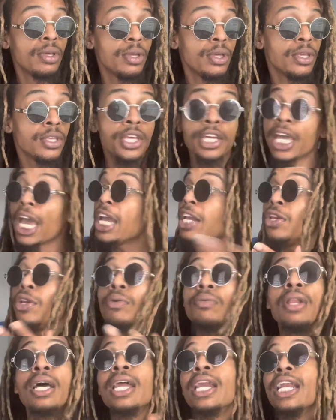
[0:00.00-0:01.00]
You can't do
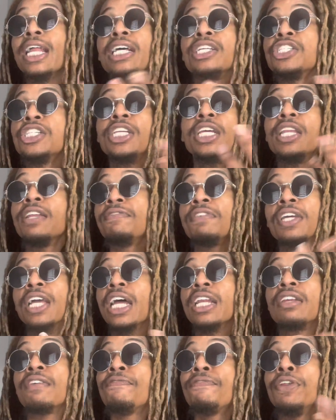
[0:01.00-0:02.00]
none of that shit if you
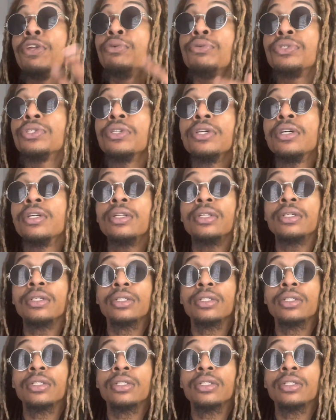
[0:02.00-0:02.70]
got the flu, sir.